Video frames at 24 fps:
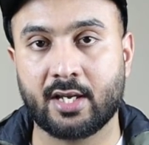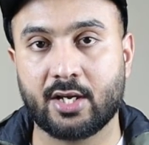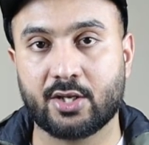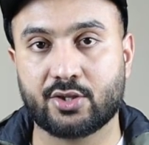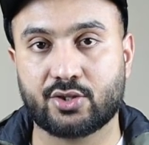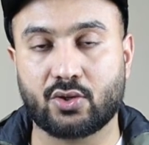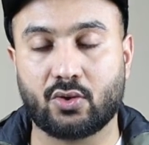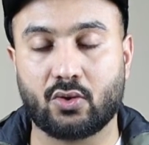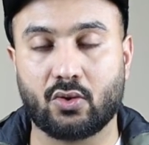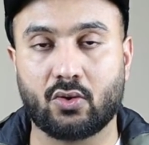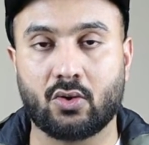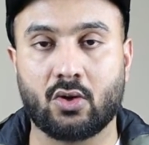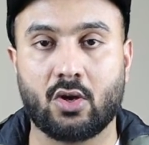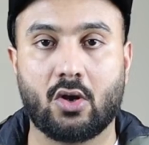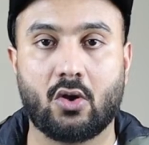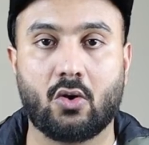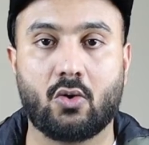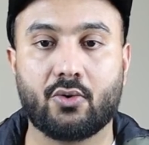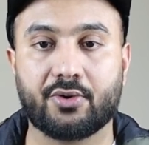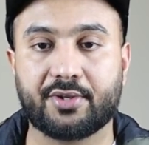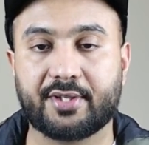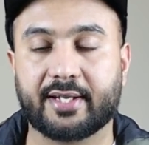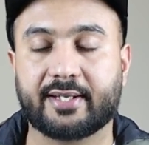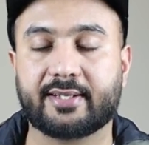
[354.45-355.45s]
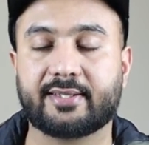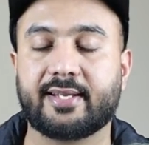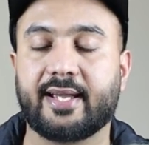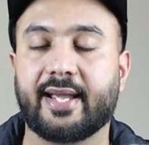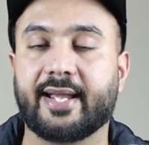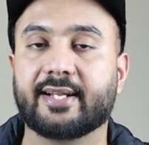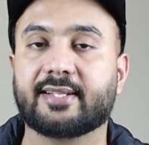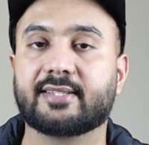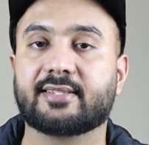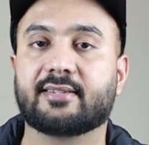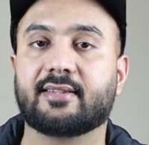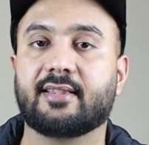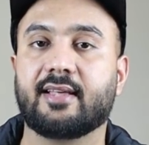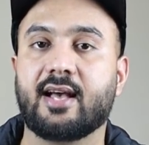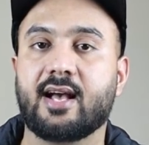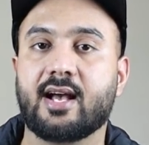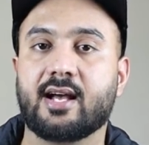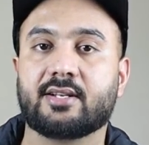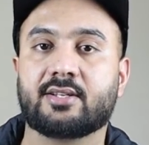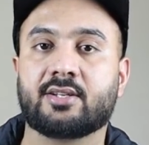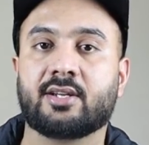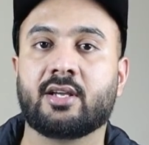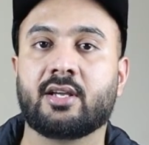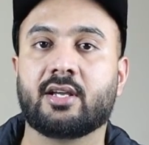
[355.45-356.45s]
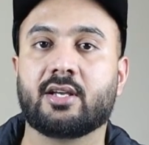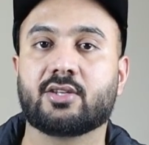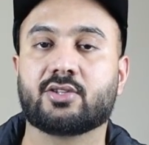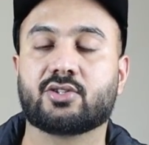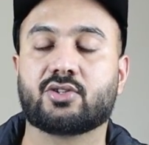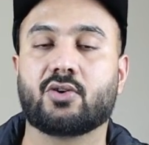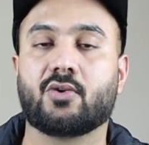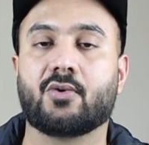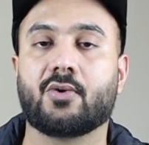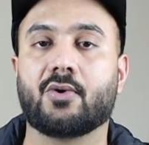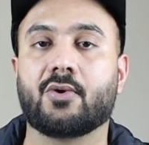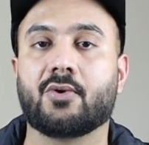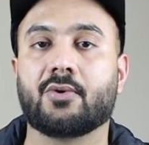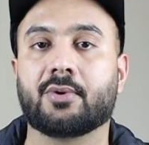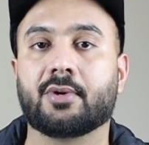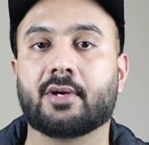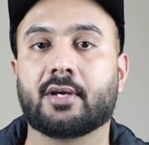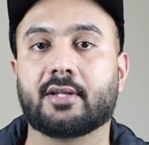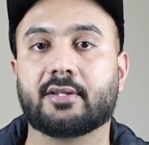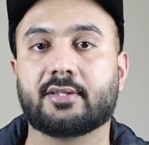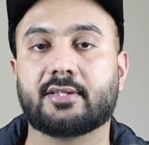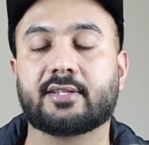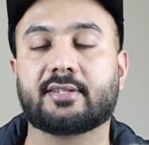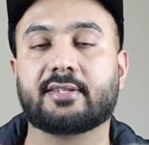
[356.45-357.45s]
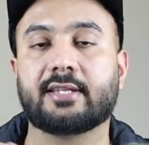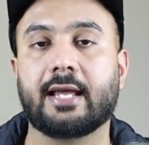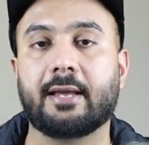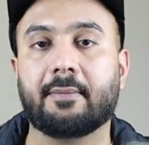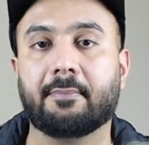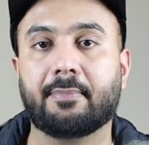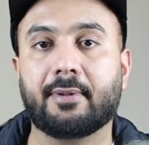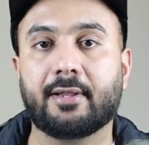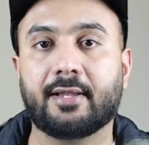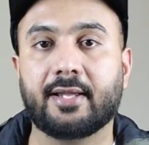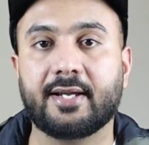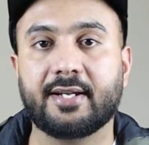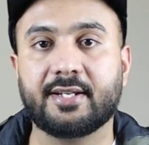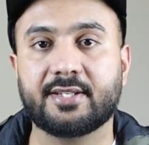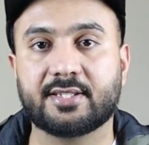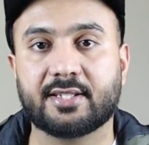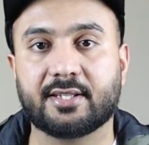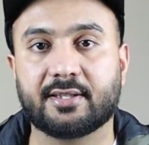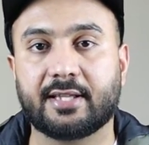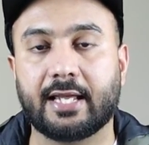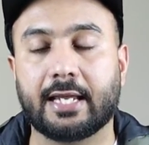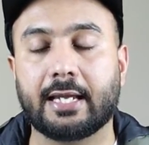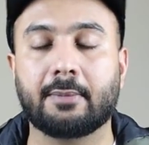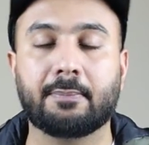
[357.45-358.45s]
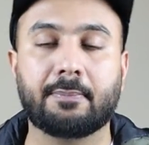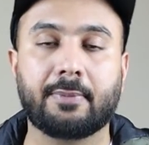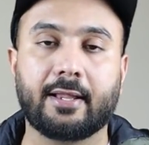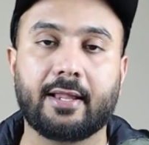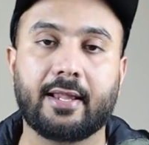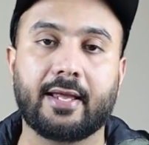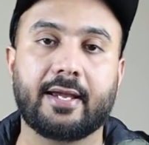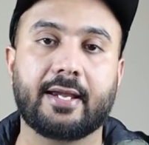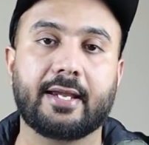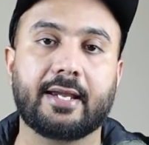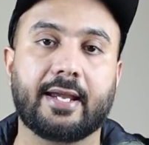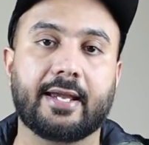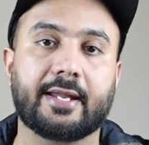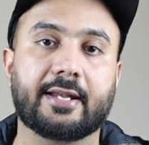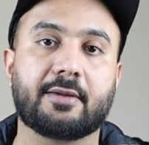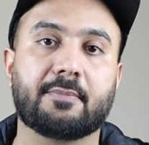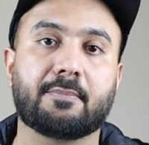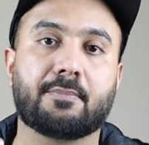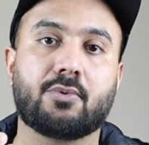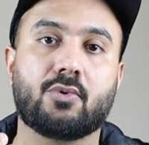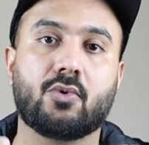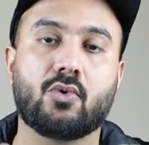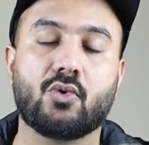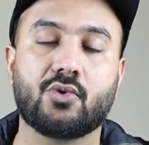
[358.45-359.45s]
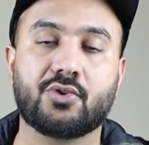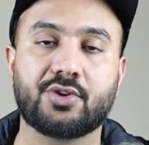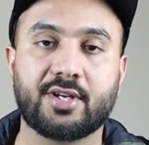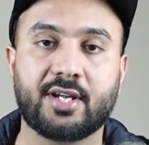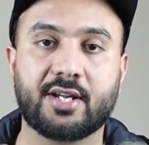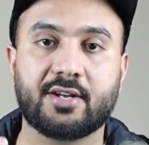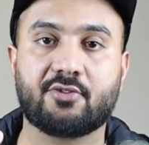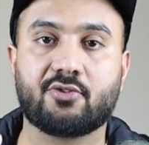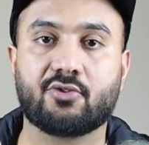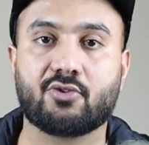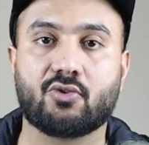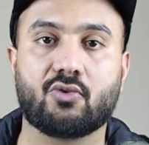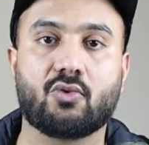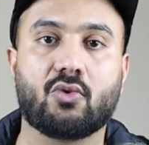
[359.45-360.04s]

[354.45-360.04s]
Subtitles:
So who dictates that? So the templates, they play an important